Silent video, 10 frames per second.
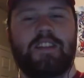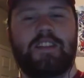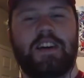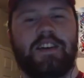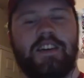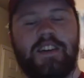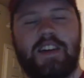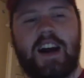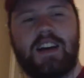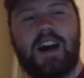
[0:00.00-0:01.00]
then
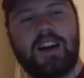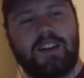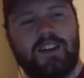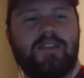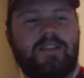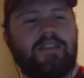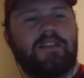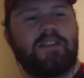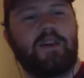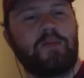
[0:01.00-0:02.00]
Doc Ock
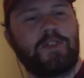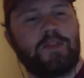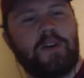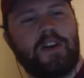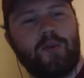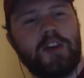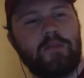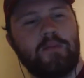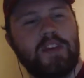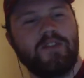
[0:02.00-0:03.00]
stumbles upon a
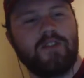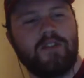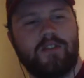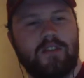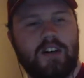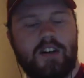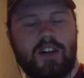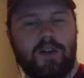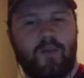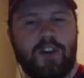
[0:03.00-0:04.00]
weakened Peter,
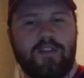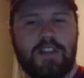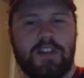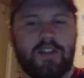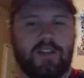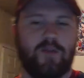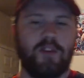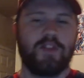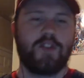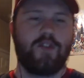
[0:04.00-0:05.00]
one of his
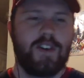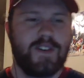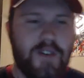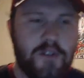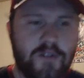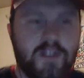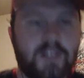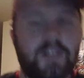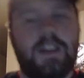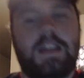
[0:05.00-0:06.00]
greatest
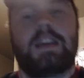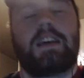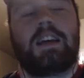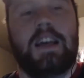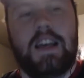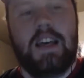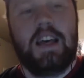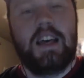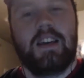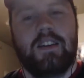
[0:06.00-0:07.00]
foes,
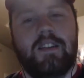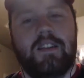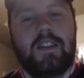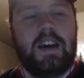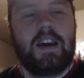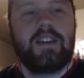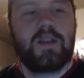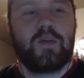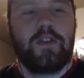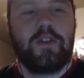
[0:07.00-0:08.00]
and at
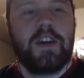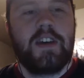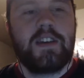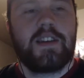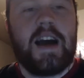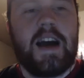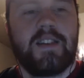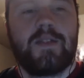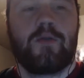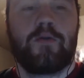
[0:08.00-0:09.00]
this point, his
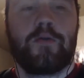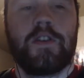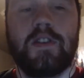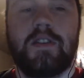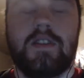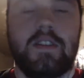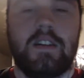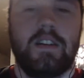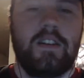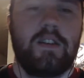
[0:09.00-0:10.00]
last stories
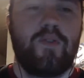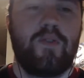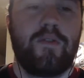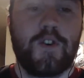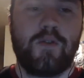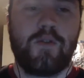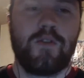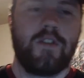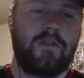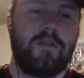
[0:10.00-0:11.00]
in reverse
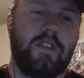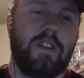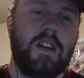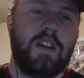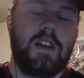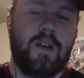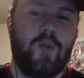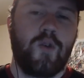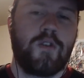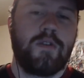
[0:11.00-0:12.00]
order
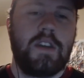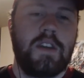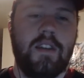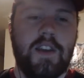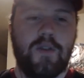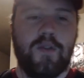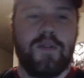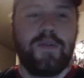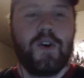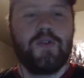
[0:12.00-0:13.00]
were the Lethal
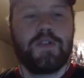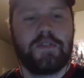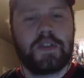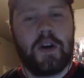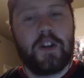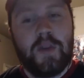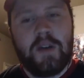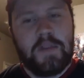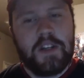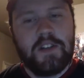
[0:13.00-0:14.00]
Foes of
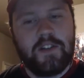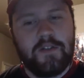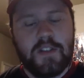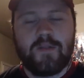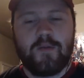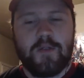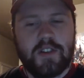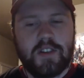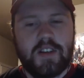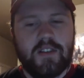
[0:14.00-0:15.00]
Spider-Man miniseries, which
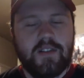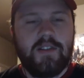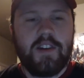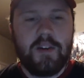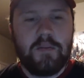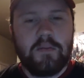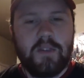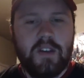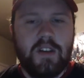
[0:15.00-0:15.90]
is like this dumb